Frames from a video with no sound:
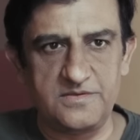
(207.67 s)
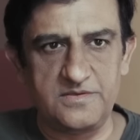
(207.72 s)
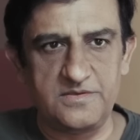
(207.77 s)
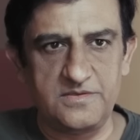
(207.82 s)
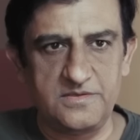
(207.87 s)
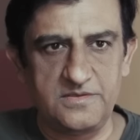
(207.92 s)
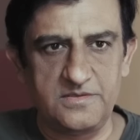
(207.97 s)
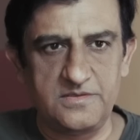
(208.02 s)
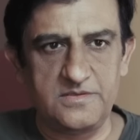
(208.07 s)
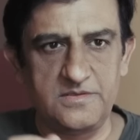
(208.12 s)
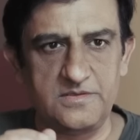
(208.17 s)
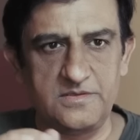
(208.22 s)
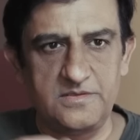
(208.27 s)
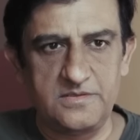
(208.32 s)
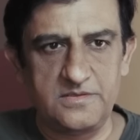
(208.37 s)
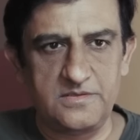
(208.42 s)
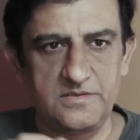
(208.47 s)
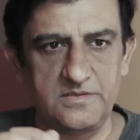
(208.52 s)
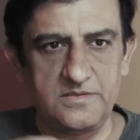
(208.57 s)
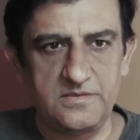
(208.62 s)

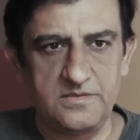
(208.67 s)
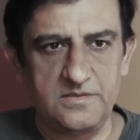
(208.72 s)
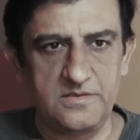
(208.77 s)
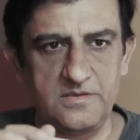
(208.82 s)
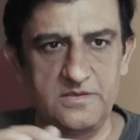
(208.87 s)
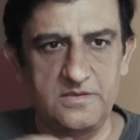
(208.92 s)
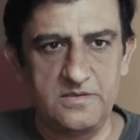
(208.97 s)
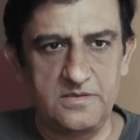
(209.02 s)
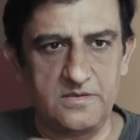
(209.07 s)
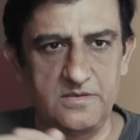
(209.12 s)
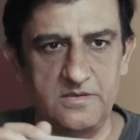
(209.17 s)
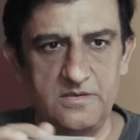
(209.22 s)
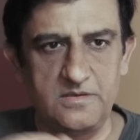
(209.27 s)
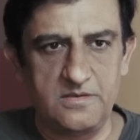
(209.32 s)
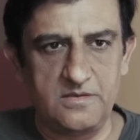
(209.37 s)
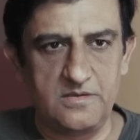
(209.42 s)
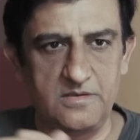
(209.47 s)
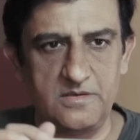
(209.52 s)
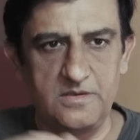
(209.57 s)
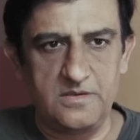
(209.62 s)
No one is speaking in this clip.